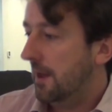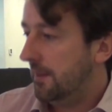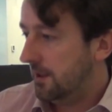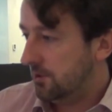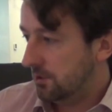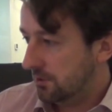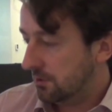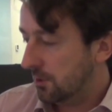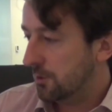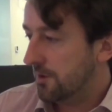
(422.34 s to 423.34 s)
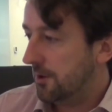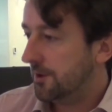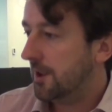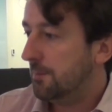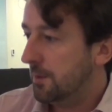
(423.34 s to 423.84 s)
And then you can go around
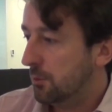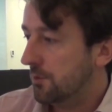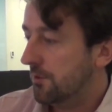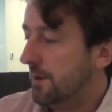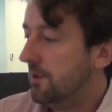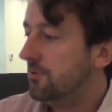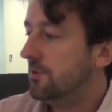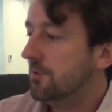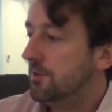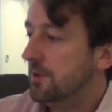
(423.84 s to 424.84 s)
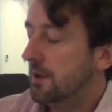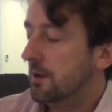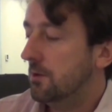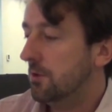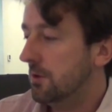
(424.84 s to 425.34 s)
and get a bit more information and see
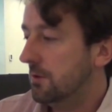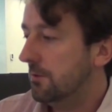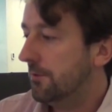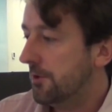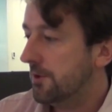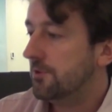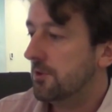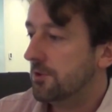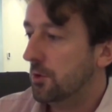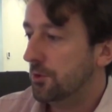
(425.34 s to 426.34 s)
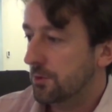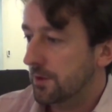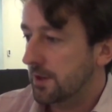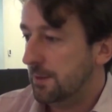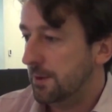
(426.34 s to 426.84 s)
how the furniture is also
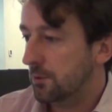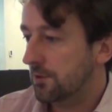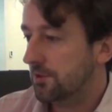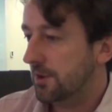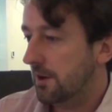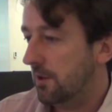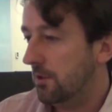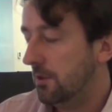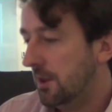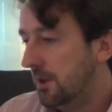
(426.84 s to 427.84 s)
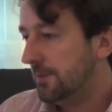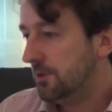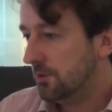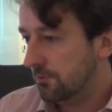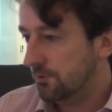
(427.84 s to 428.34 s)
in keeping with the style.
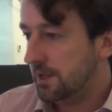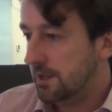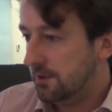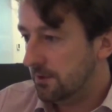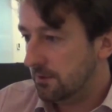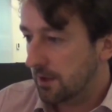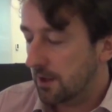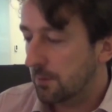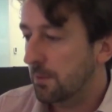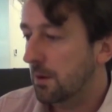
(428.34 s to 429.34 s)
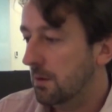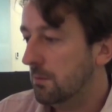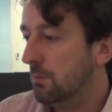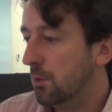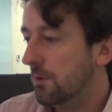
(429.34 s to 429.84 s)
You can read and get
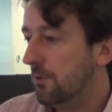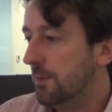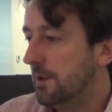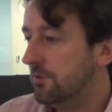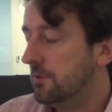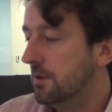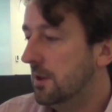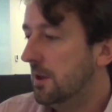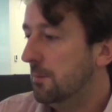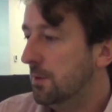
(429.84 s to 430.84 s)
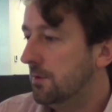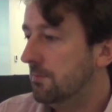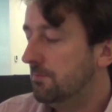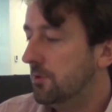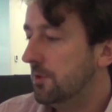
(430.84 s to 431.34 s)
more information.
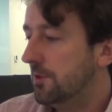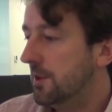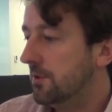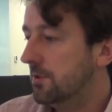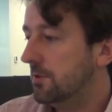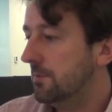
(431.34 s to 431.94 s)
So this has